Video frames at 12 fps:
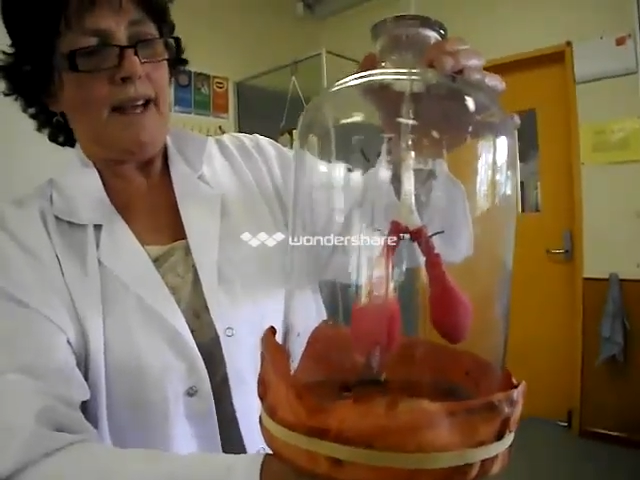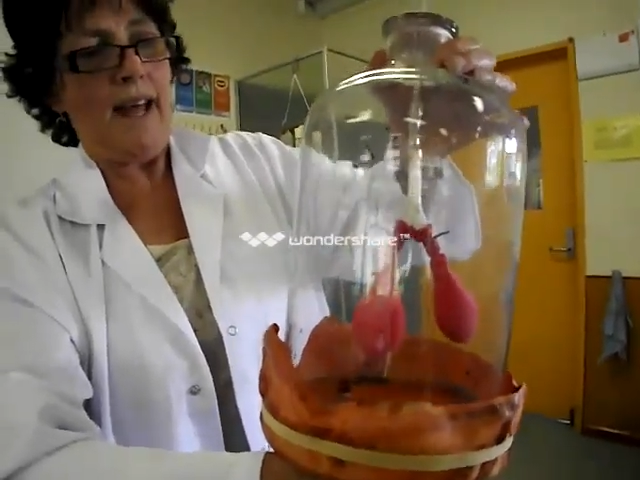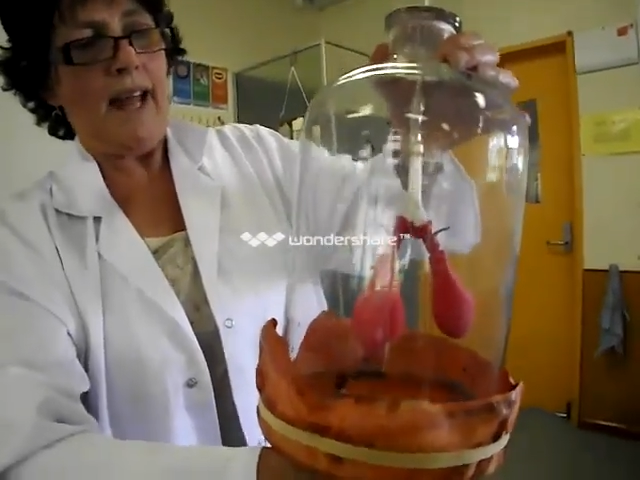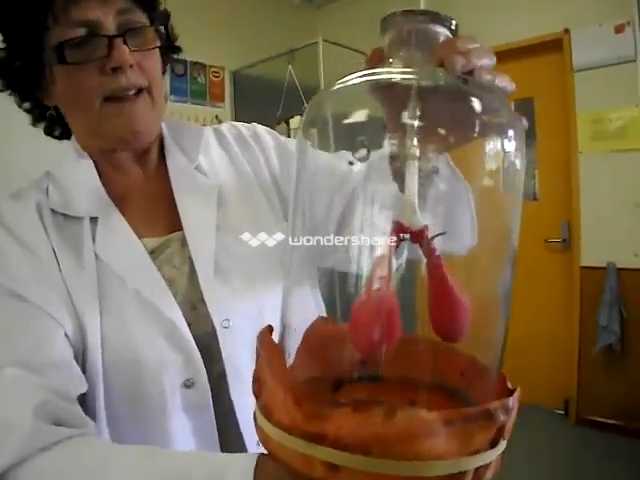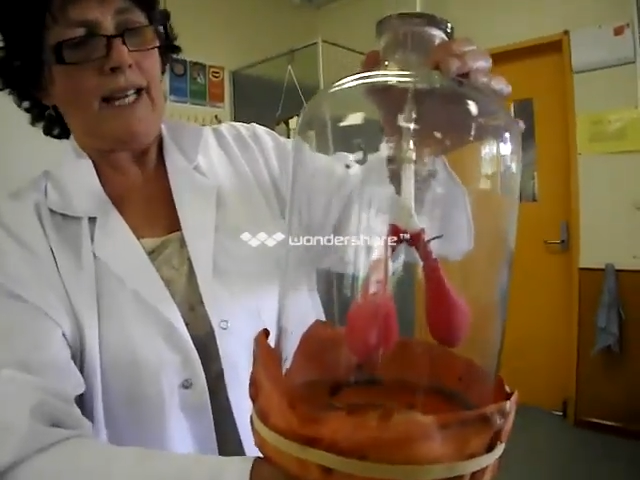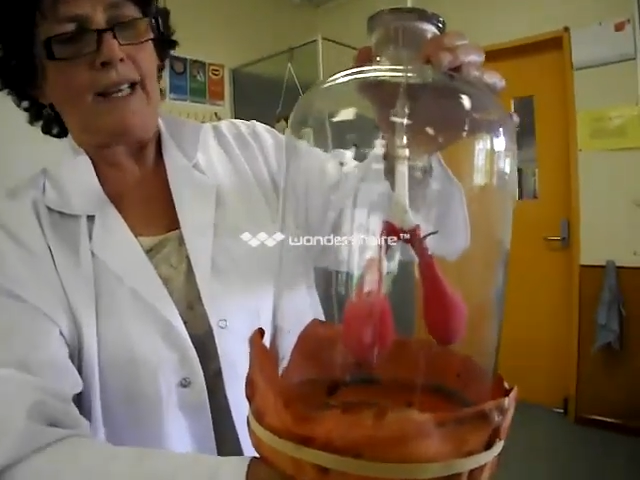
and